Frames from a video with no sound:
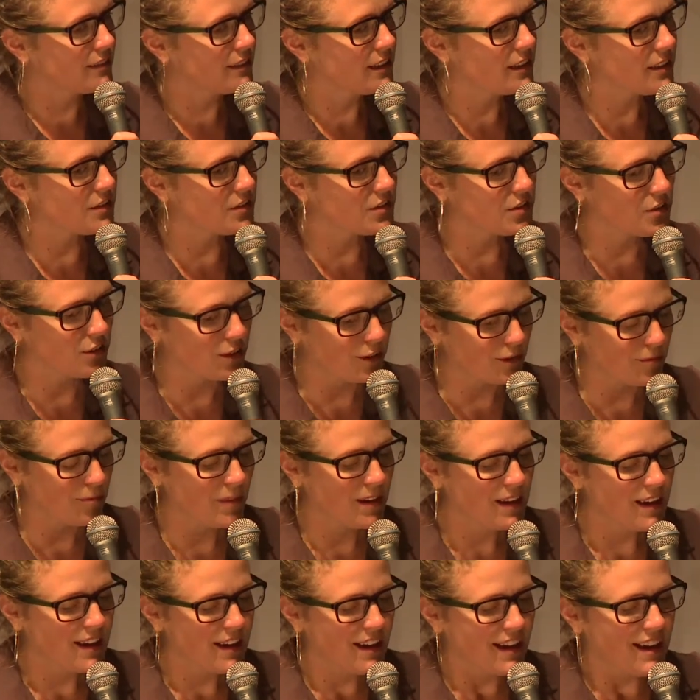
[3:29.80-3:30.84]
his term.
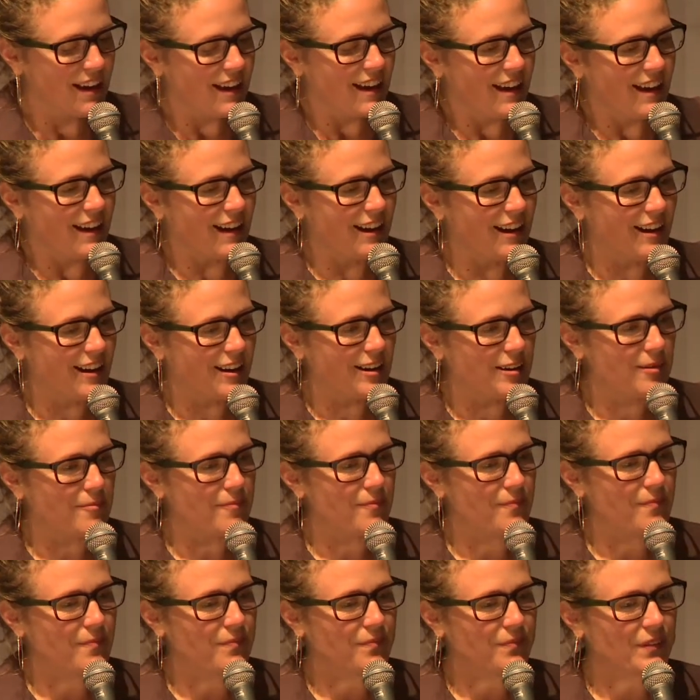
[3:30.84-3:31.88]

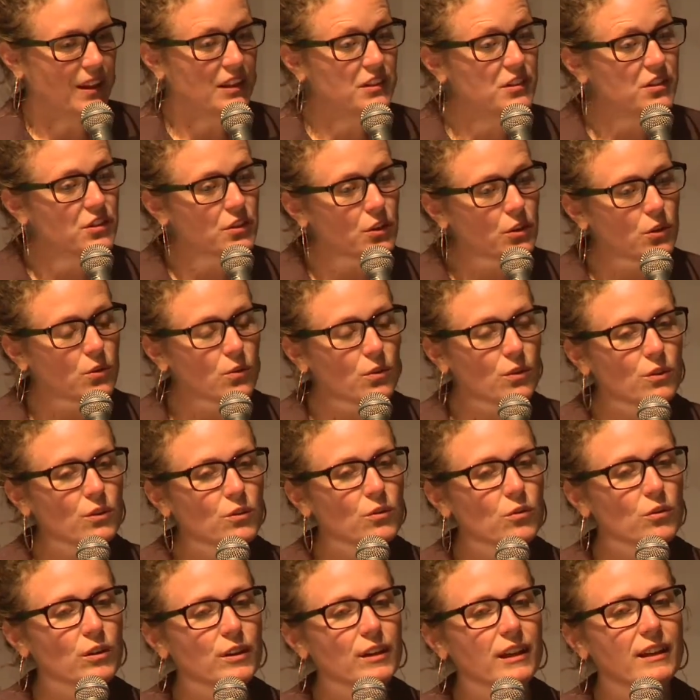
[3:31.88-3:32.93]
And so
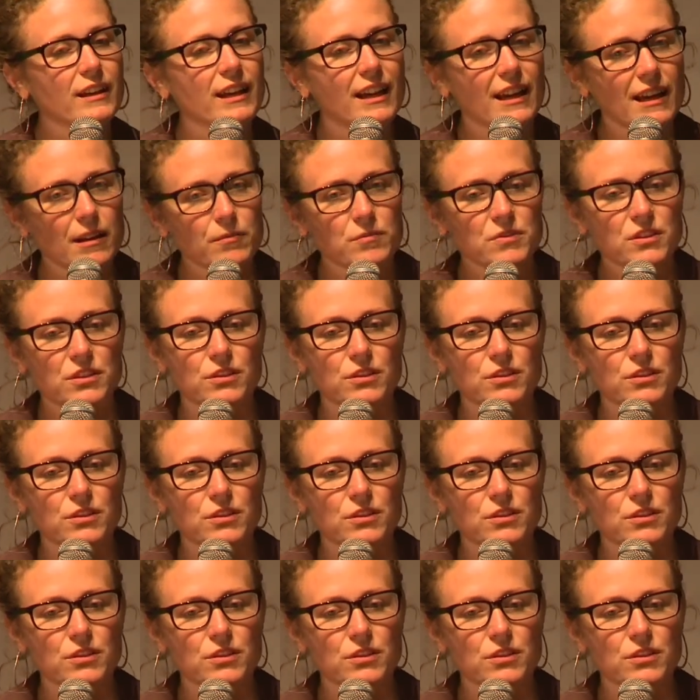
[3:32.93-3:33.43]
came